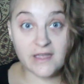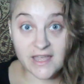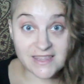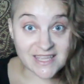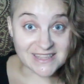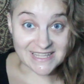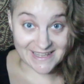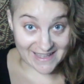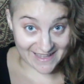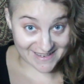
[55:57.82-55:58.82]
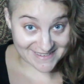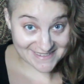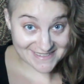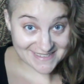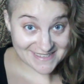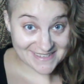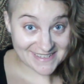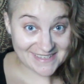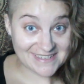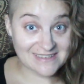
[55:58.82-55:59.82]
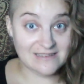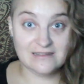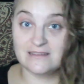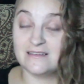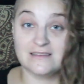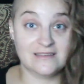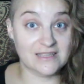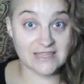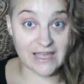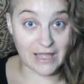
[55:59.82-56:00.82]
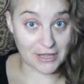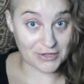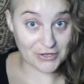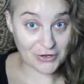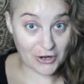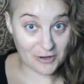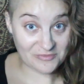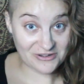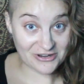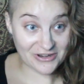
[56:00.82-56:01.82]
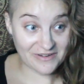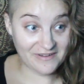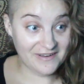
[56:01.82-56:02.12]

and then the end in the helicopter.